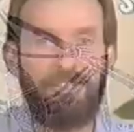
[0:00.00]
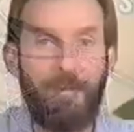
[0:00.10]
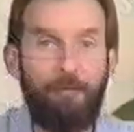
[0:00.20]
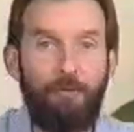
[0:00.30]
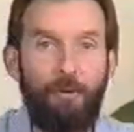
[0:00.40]

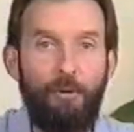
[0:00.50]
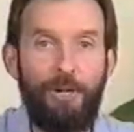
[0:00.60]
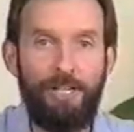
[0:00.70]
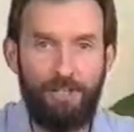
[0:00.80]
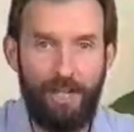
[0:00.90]
Step
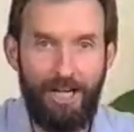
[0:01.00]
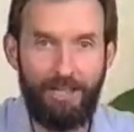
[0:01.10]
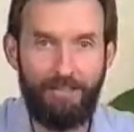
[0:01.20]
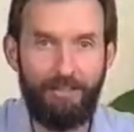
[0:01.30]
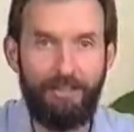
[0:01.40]
4,
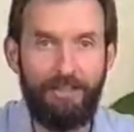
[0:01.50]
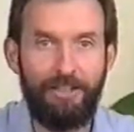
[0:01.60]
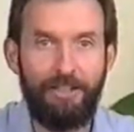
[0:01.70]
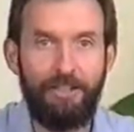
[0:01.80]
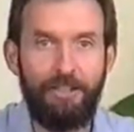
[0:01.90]
tongue.
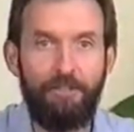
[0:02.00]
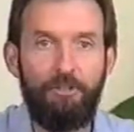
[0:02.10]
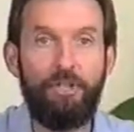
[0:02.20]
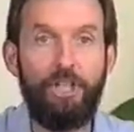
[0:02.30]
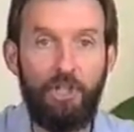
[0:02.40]

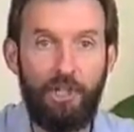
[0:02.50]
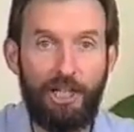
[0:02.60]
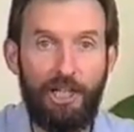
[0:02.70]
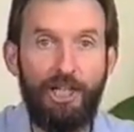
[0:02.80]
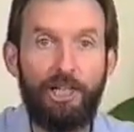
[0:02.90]

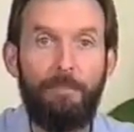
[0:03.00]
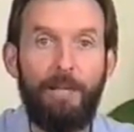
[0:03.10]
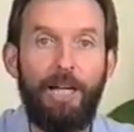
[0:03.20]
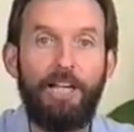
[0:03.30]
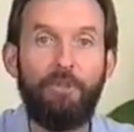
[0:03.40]
Traditionally,
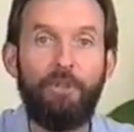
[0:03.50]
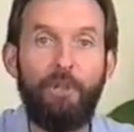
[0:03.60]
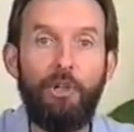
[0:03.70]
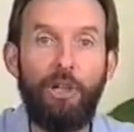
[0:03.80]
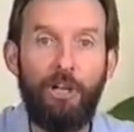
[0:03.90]
players would
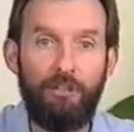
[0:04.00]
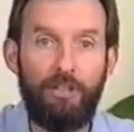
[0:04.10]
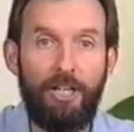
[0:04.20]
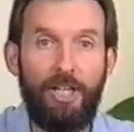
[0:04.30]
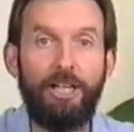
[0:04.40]
utilize
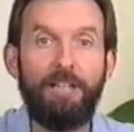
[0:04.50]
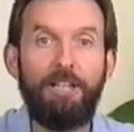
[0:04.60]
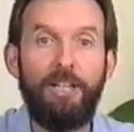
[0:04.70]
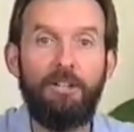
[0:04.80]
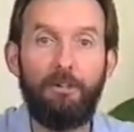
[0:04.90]
the
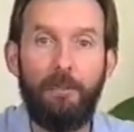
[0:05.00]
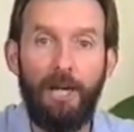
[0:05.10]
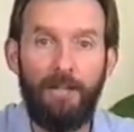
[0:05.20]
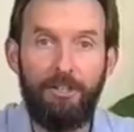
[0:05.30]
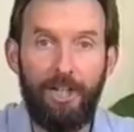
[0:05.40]
tongue to
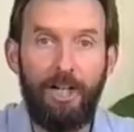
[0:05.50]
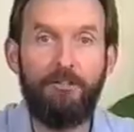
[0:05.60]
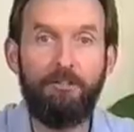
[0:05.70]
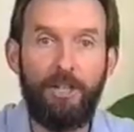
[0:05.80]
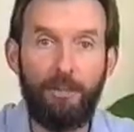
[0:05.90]

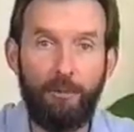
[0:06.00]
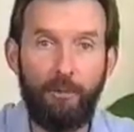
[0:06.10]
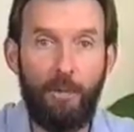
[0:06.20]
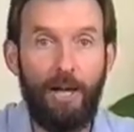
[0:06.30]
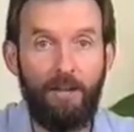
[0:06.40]
maintain rhythm
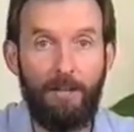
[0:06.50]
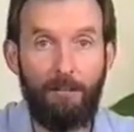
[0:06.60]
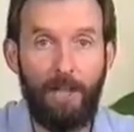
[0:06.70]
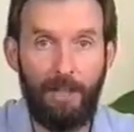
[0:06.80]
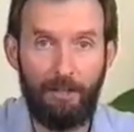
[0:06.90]
throughout their
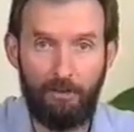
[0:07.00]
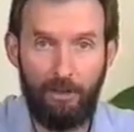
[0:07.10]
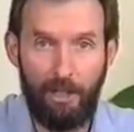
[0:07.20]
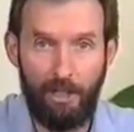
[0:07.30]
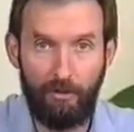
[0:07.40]
playing
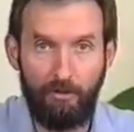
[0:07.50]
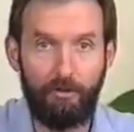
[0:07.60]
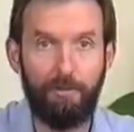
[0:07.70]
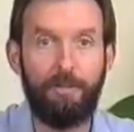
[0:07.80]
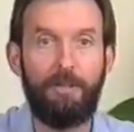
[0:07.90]
styles.